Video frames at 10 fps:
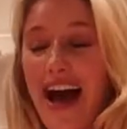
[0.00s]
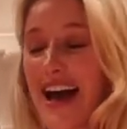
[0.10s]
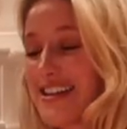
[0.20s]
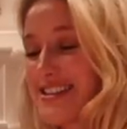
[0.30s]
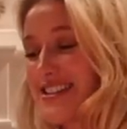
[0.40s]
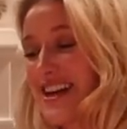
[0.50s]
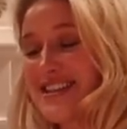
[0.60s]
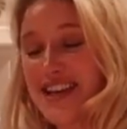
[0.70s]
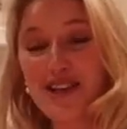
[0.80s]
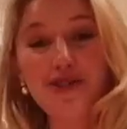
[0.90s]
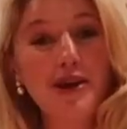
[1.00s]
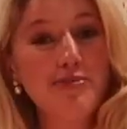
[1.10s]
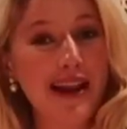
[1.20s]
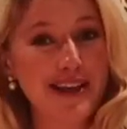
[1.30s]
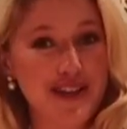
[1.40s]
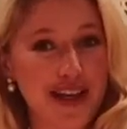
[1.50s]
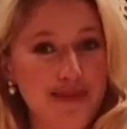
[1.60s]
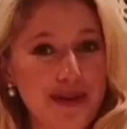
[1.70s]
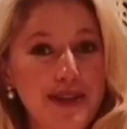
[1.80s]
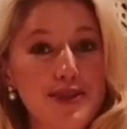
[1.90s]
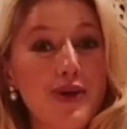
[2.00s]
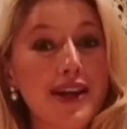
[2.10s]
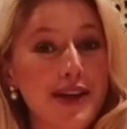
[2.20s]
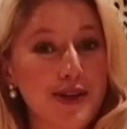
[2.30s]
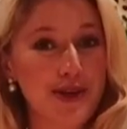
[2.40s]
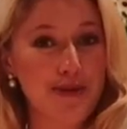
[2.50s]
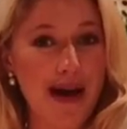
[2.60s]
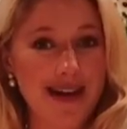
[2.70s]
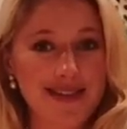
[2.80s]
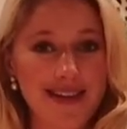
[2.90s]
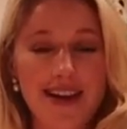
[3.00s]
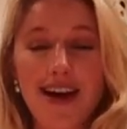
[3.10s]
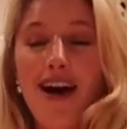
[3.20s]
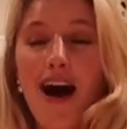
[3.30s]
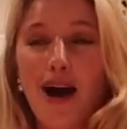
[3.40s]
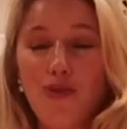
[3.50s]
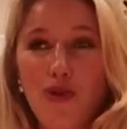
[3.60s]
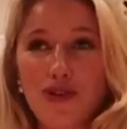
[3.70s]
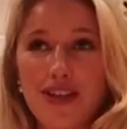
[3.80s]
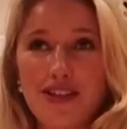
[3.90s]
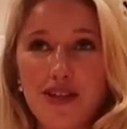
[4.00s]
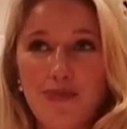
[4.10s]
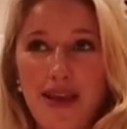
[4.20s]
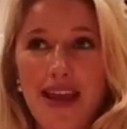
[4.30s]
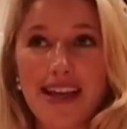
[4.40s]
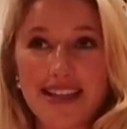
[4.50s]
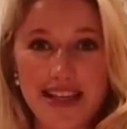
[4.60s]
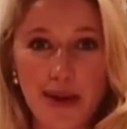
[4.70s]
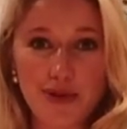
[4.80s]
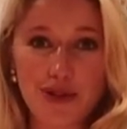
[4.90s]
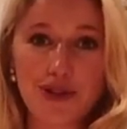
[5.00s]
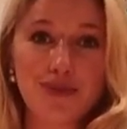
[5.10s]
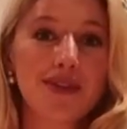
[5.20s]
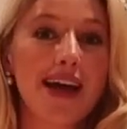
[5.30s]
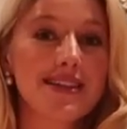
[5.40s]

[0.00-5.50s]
And I take great pleasure because when I cook pasta, I want it to be exceptional.